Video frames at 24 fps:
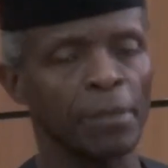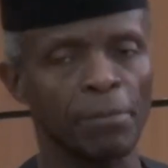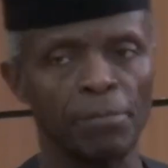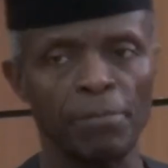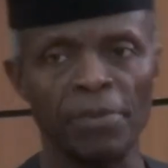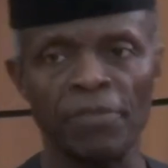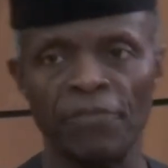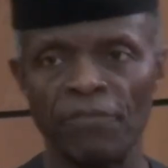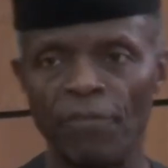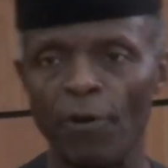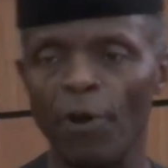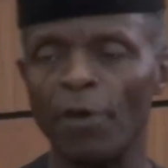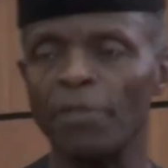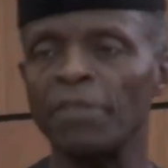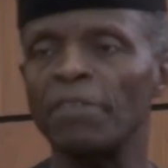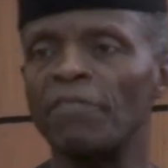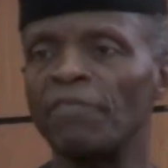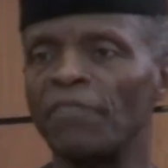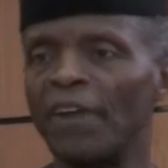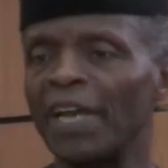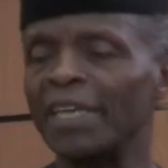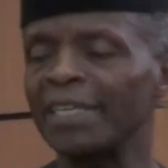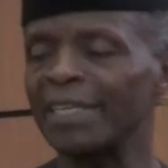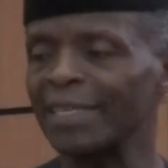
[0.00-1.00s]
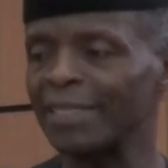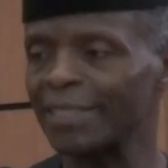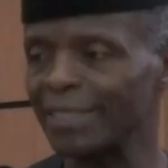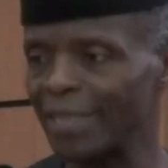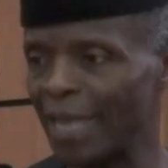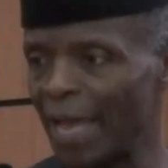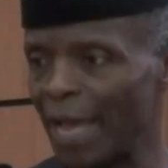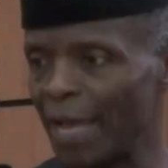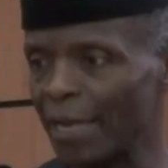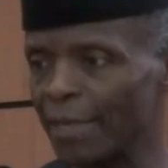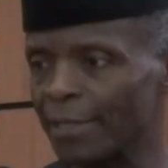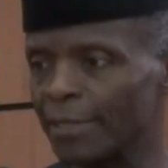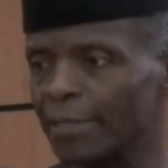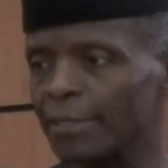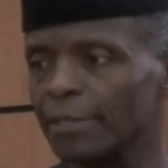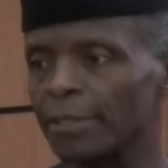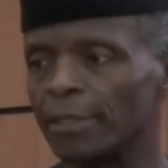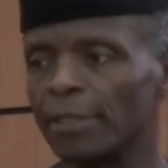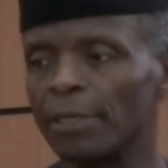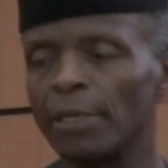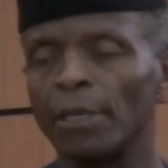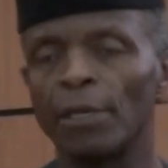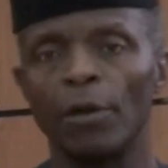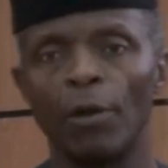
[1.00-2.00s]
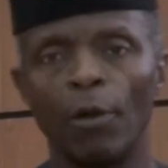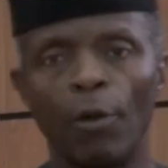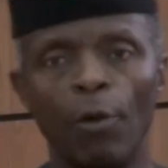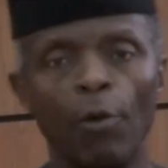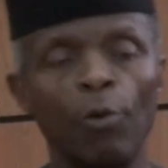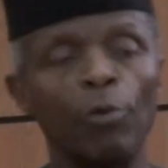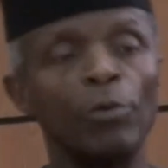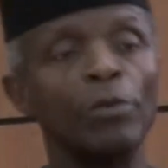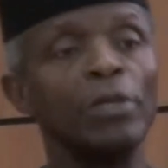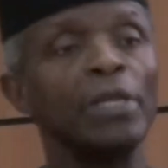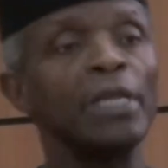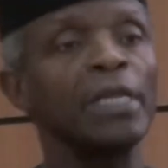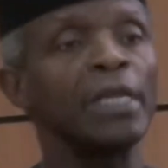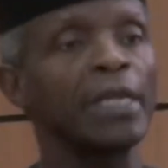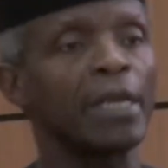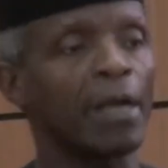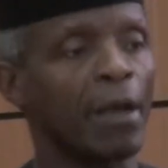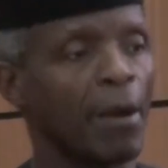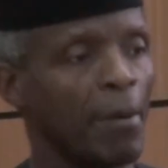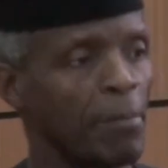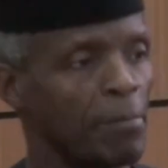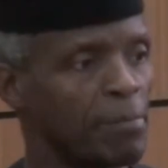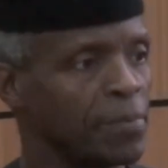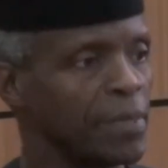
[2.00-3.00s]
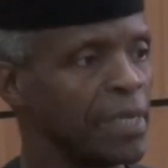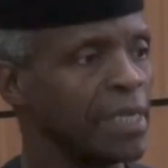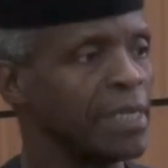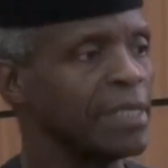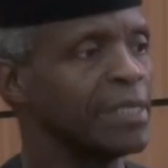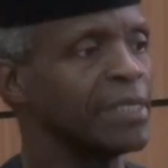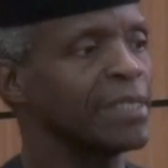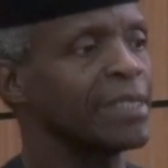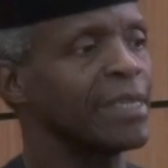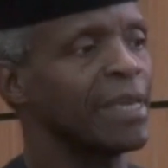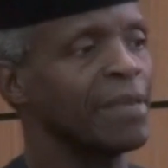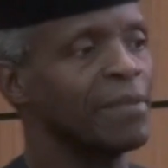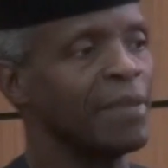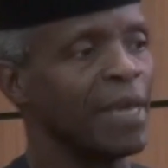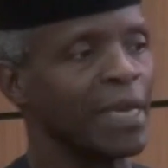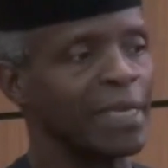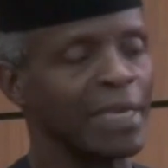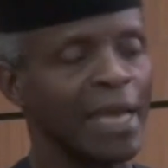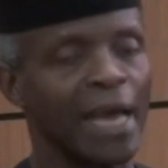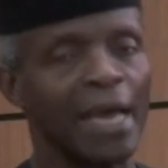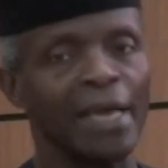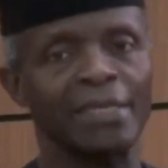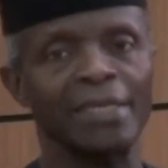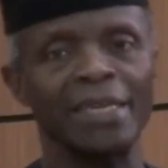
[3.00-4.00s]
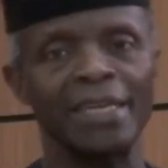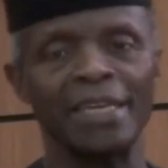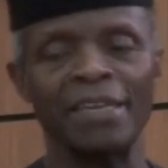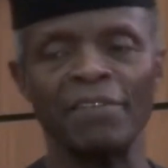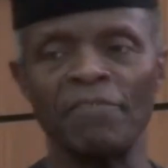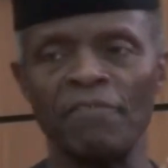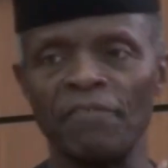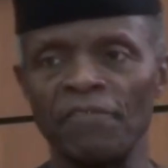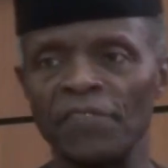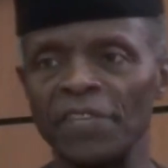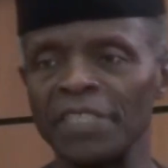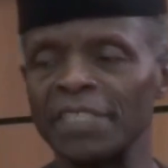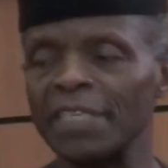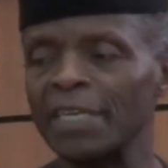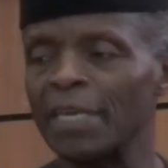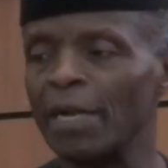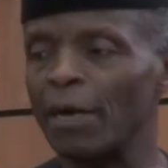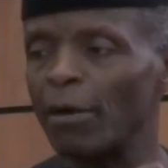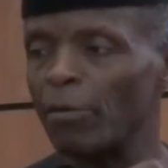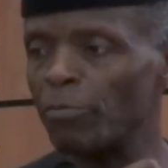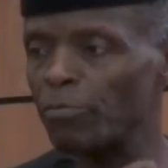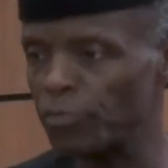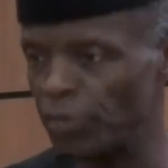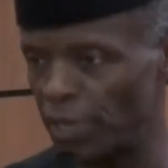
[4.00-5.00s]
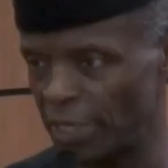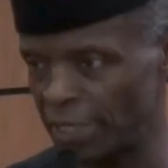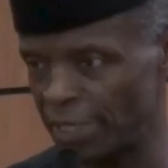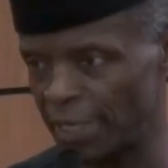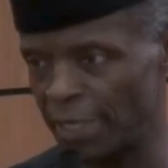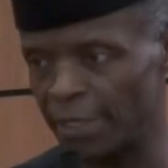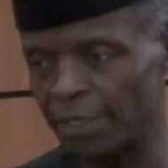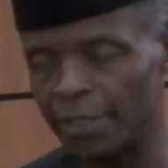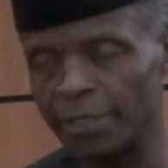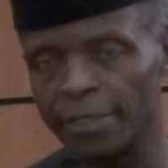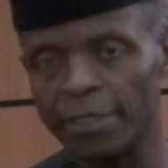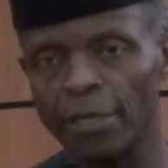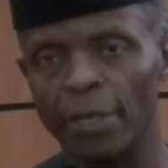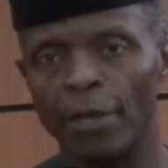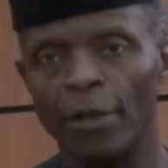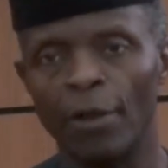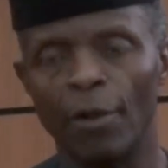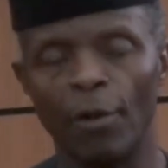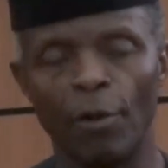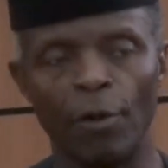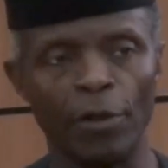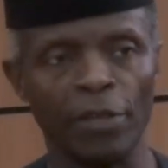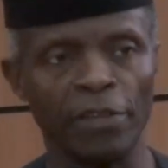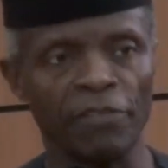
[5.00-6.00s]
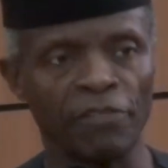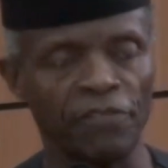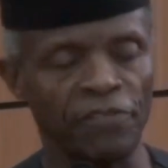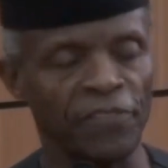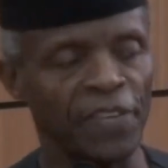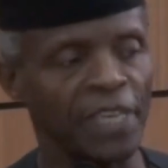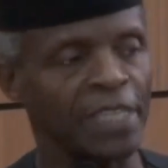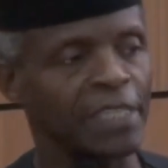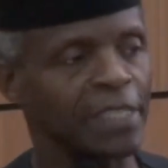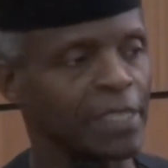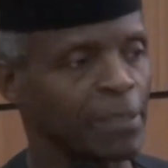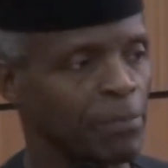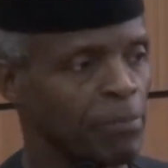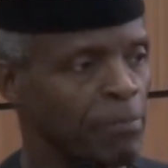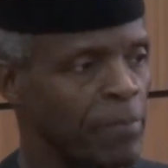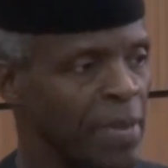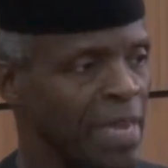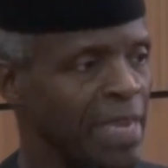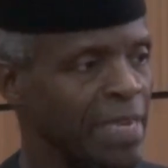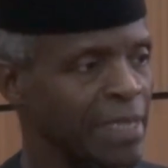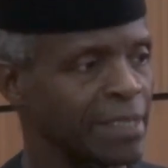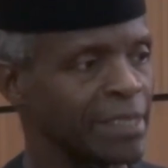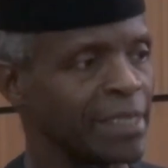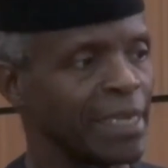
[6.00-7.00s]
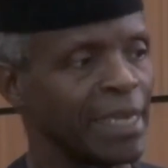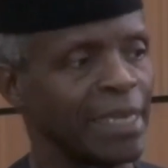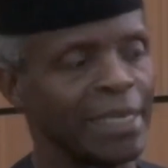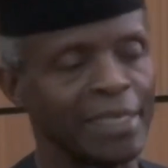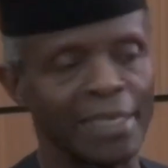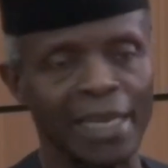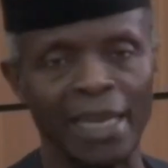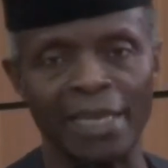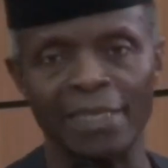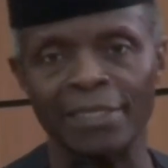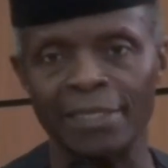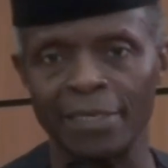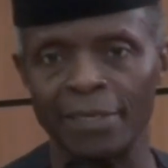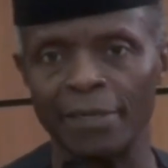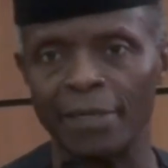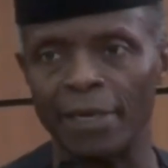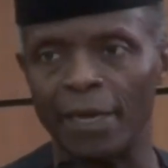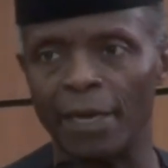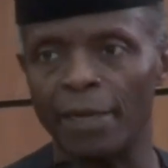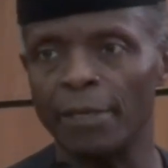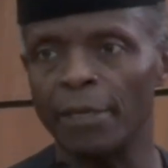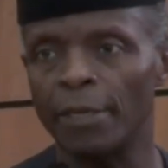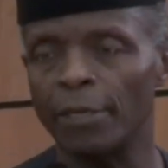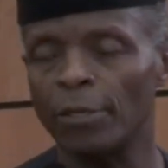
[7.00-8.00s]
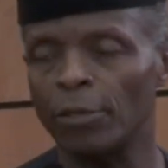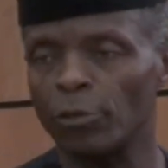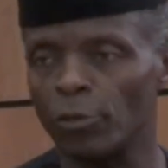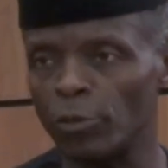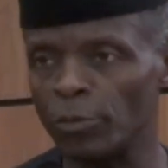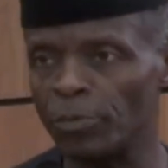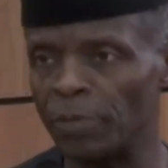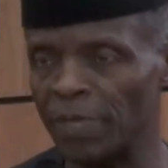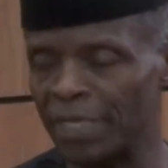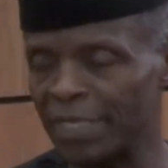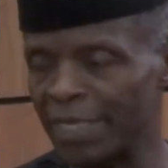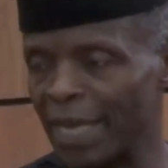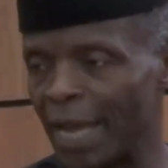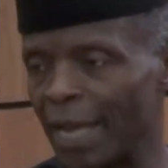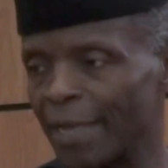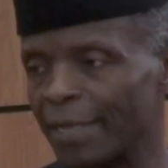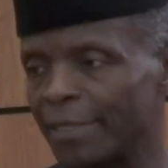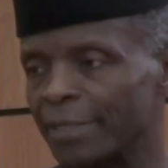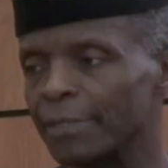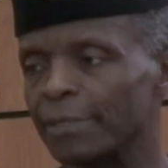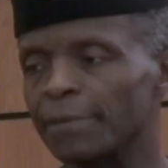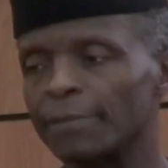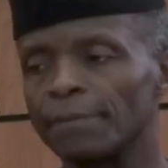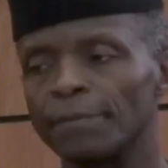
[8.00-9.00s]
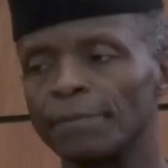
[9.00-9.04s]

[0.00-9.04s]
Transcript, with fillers: Before the Finance Act, only companies that had a physical presence or a fixed base in Nigeria could be taxed.